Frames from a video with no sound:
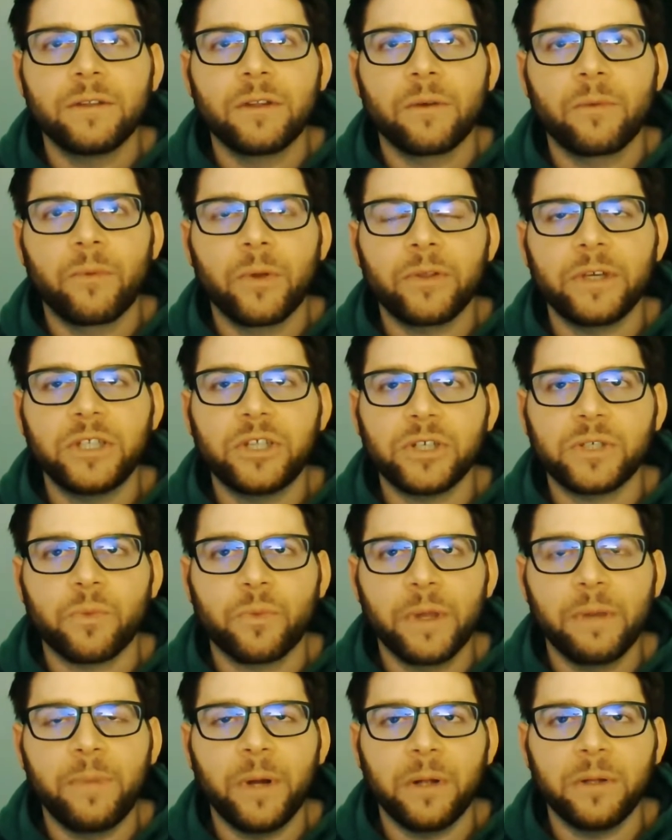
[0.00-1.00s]
They're really
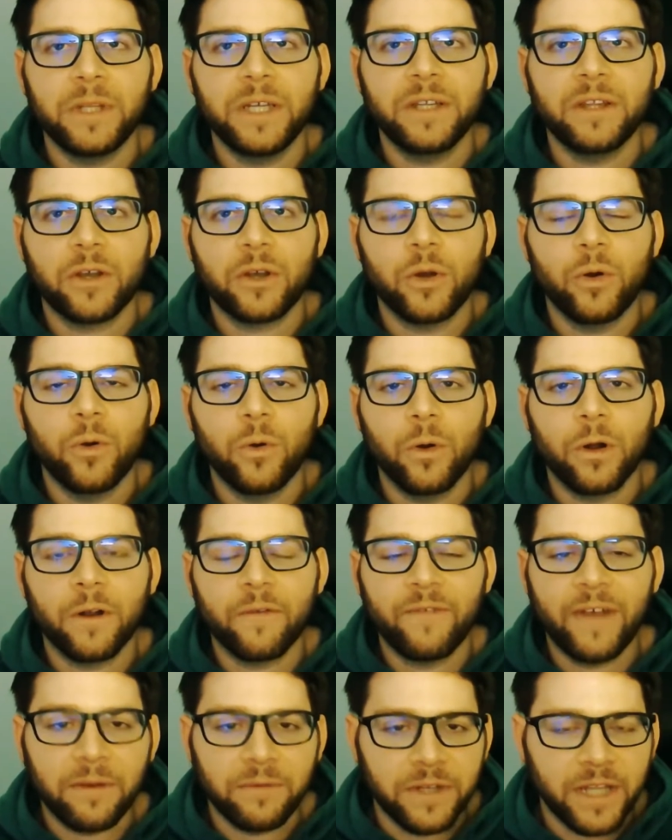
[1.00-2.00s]
just rebuilding the core
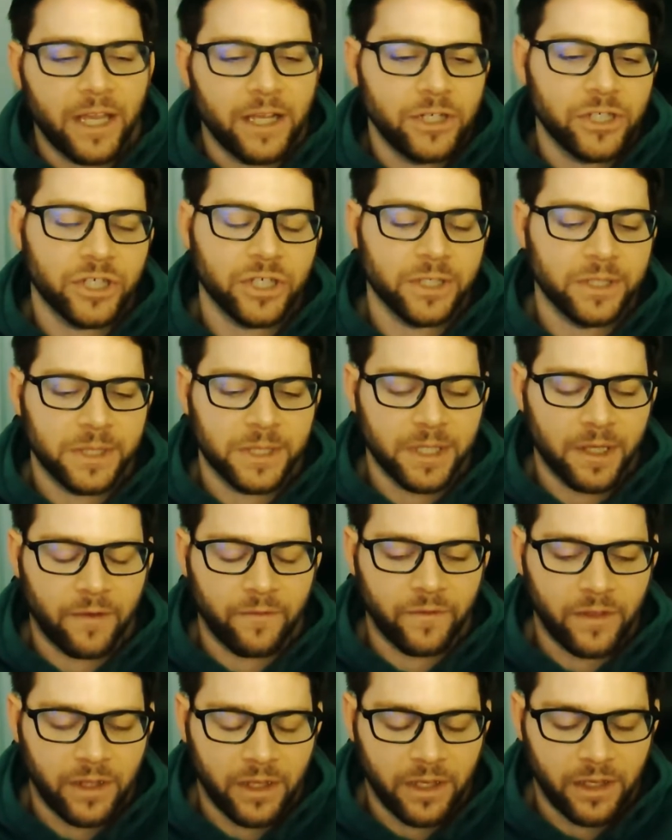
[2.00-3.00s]
foundations
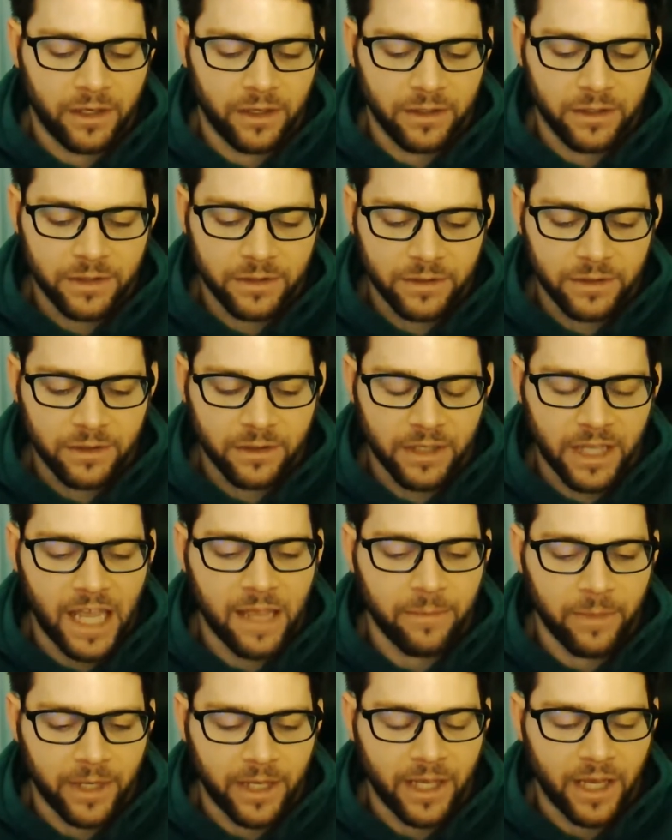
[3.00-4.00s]
of the
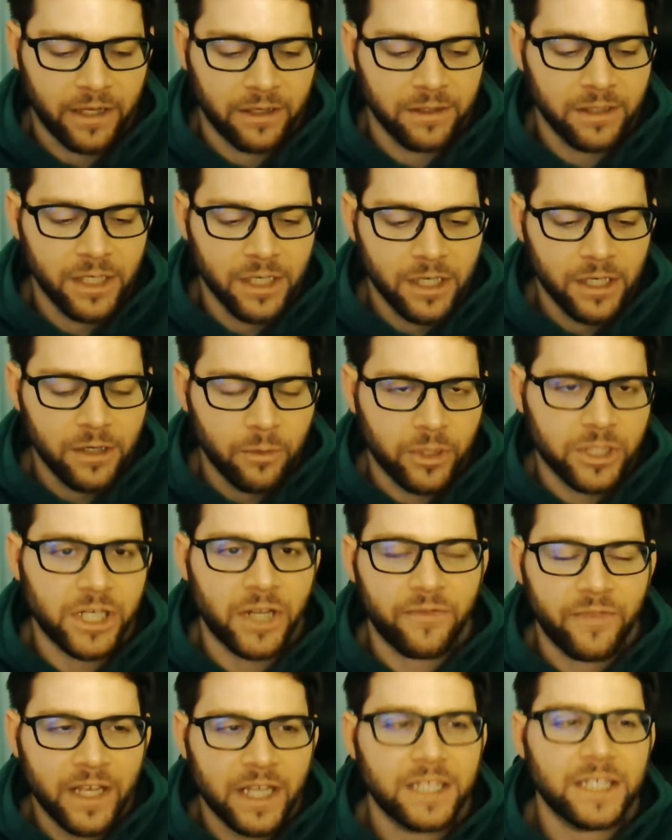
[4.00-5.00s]
game again, which
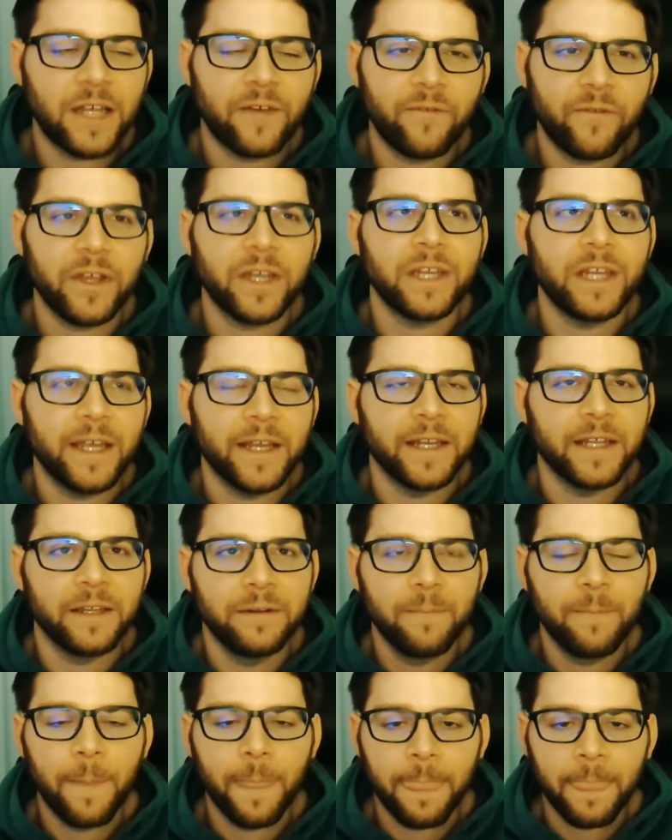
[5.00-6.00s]
I think it definitely
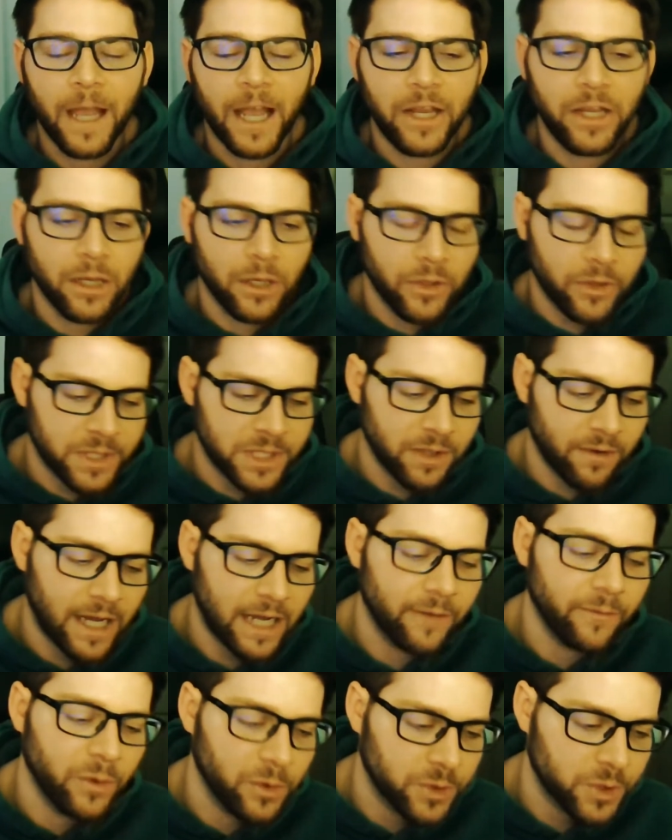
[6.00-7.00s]
needed. I know there's a
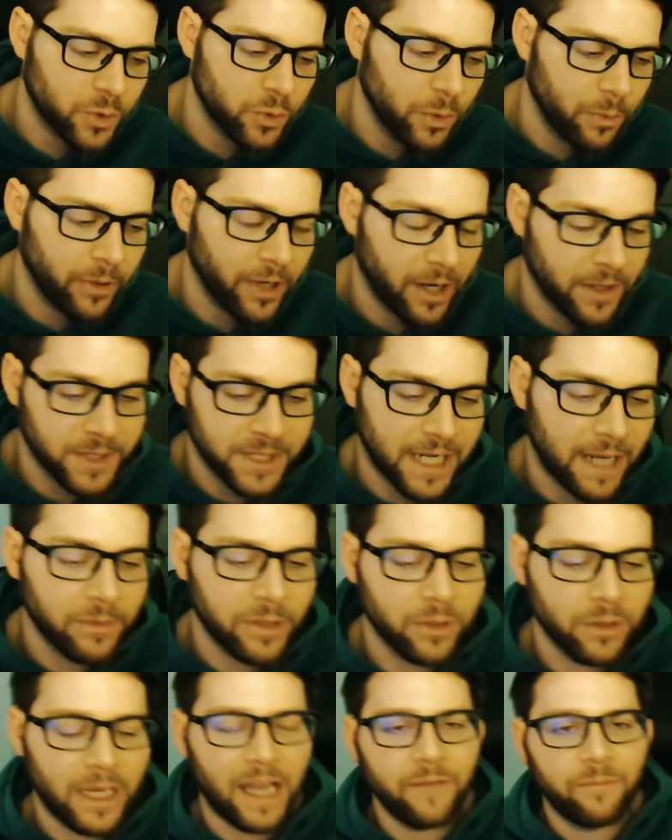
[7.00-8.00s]
lot of old school players, and
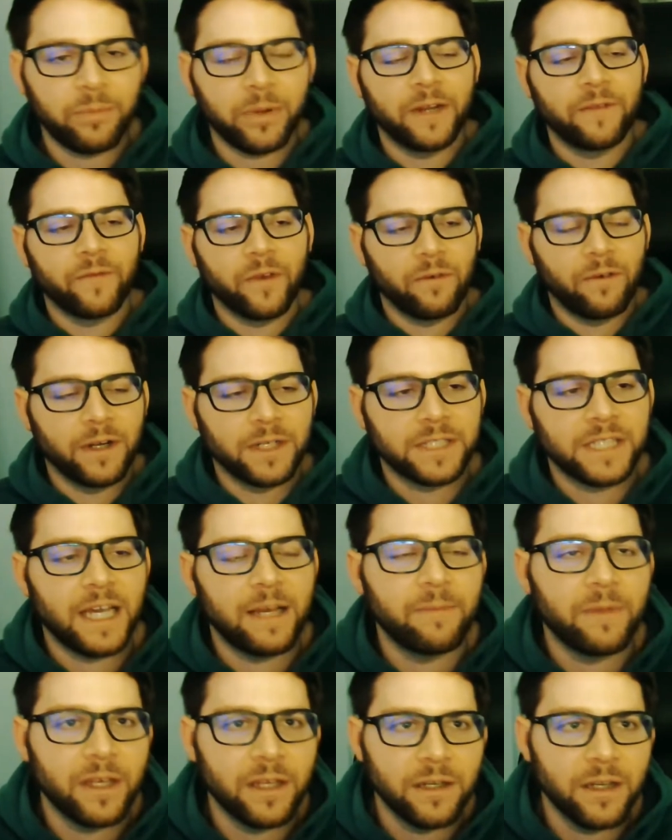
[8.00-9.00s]
I've played for a long
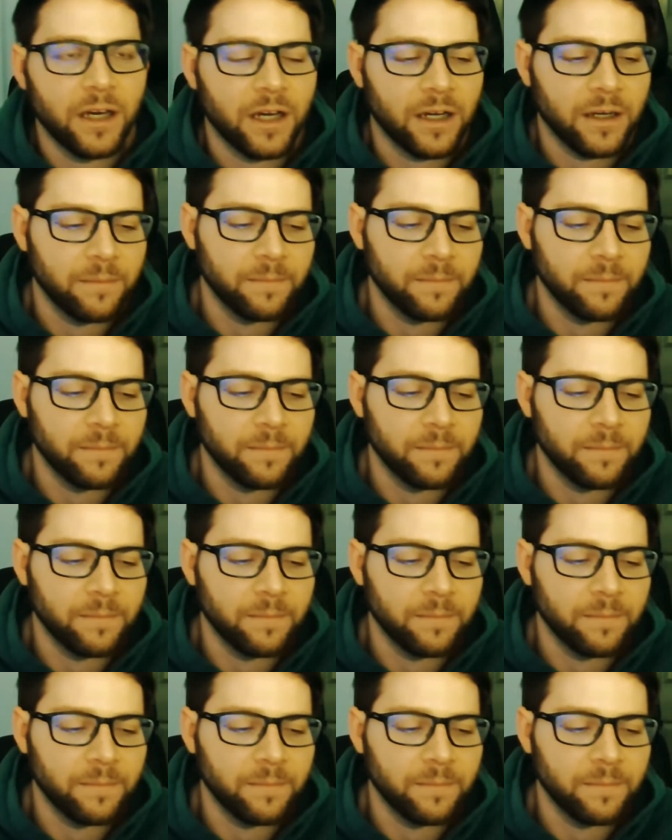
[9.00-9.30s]
time, that